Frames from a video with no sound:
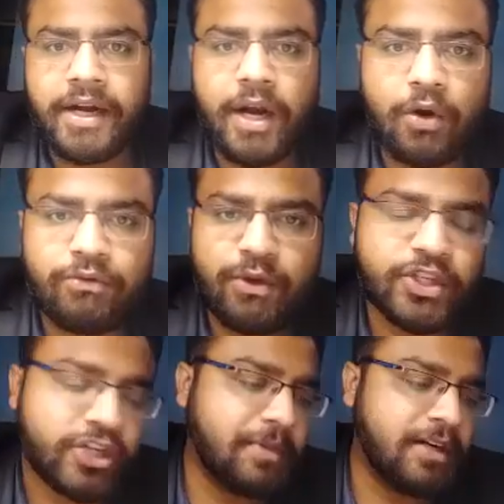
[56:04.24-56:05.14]
out few
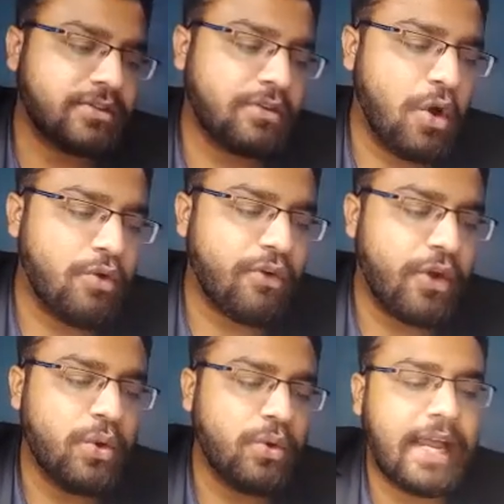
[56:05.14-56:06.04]
judgments for
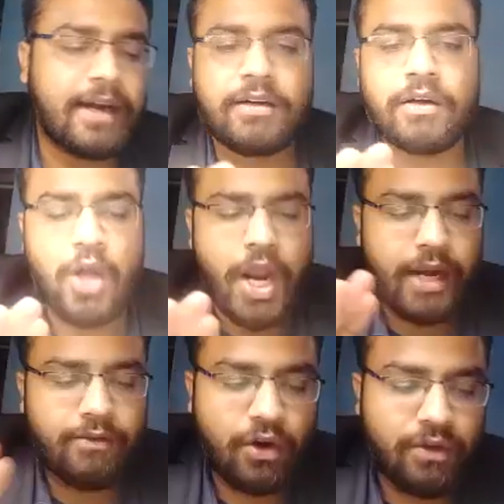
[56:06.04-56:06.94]
you that in
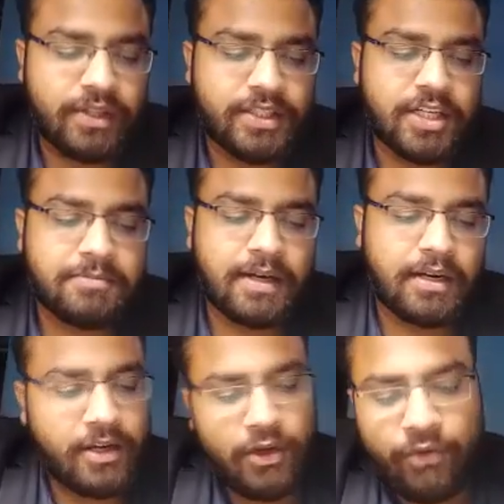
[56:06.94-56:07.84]
one of the judgment,
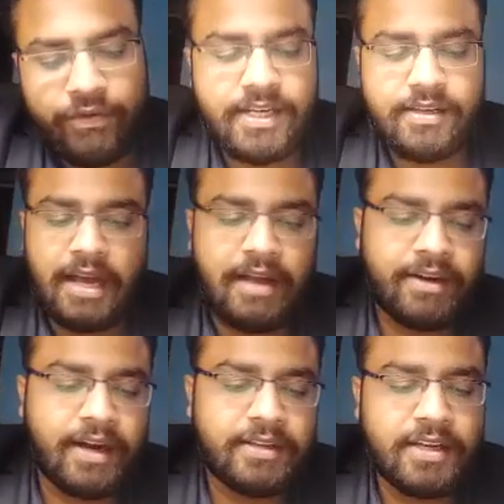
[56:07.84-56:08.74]
obviously I have
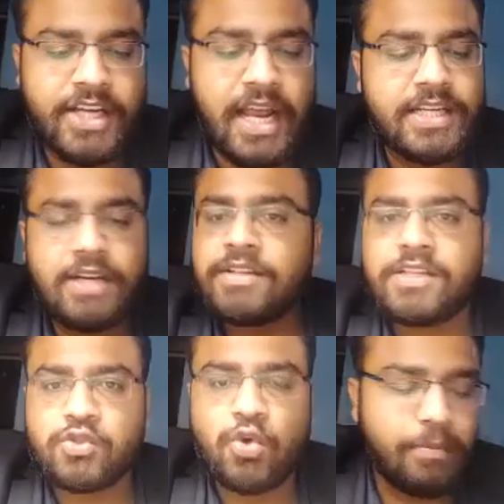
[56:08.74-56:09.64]
read the Shailja
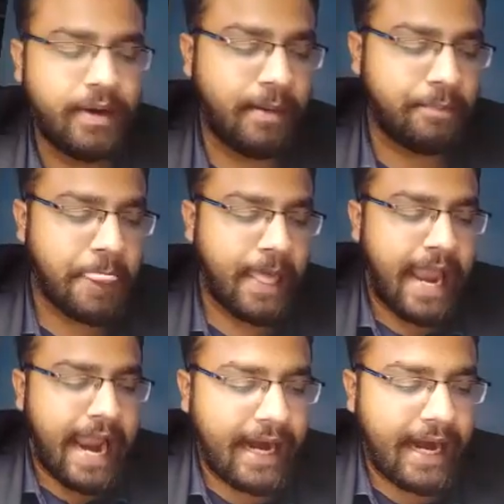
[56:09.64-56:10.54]
versus Kopana,
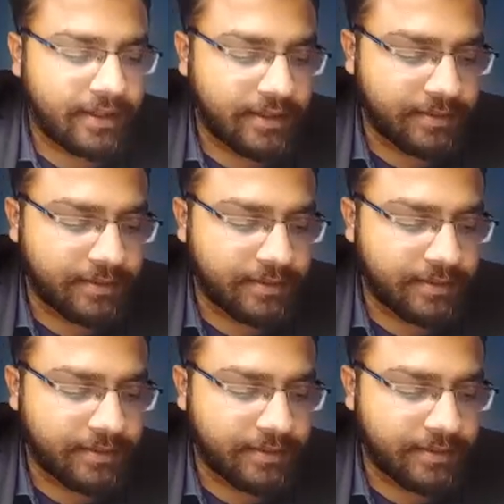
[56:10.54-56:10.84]
and